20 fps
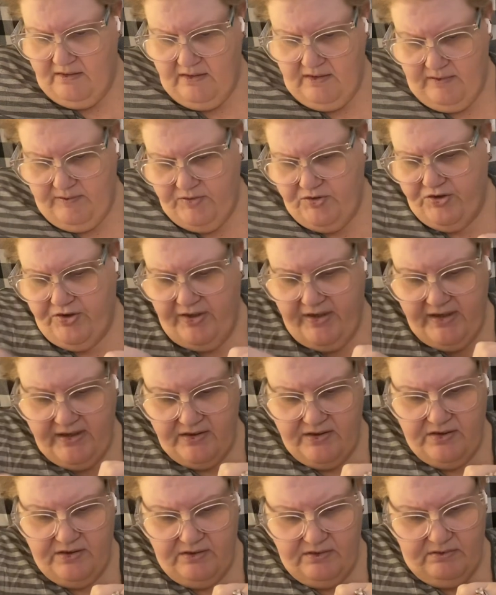I'm trying
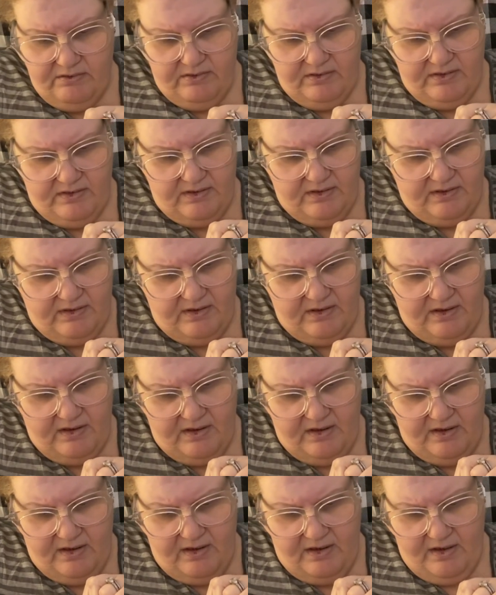to.
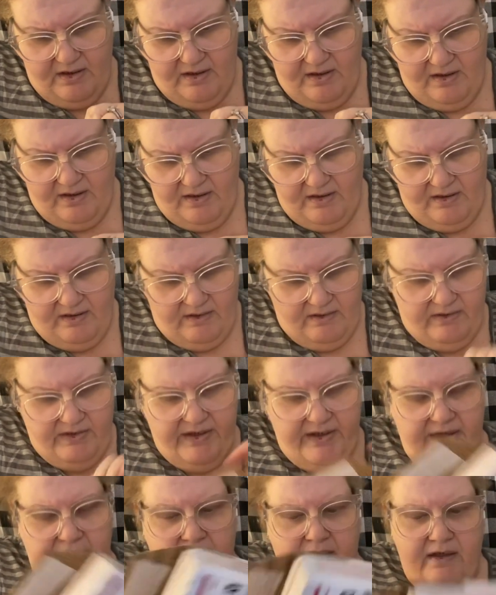
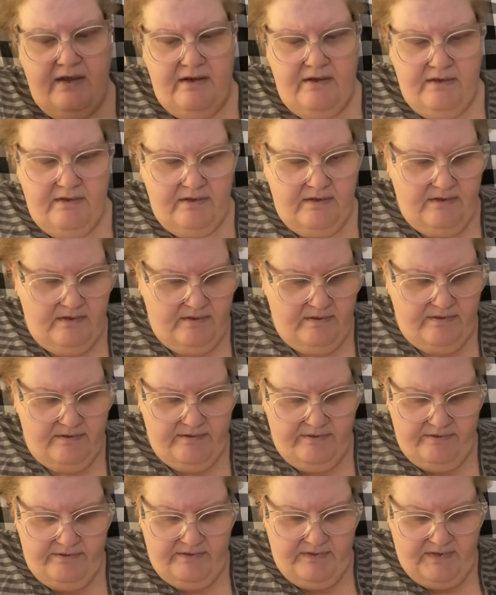Okay.
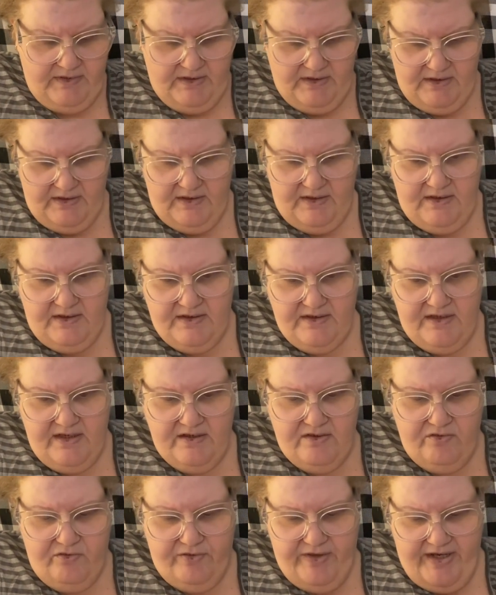
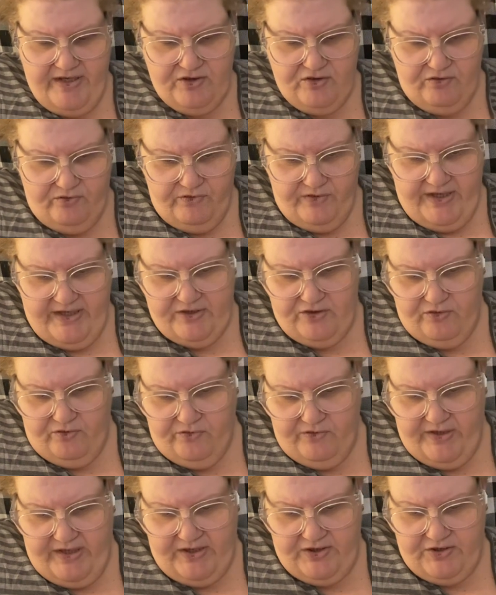Says fragile, fragile,
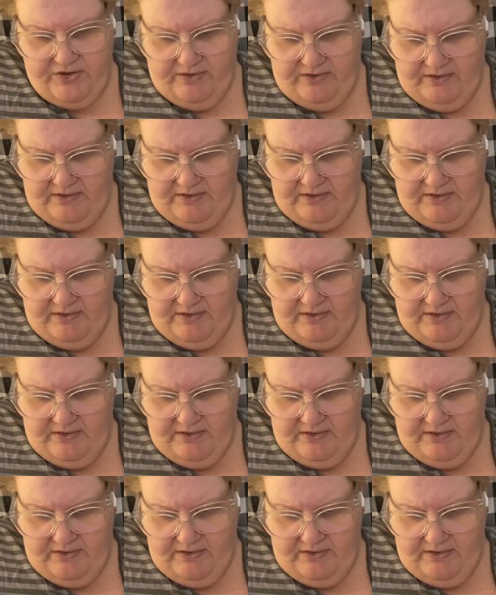fragile.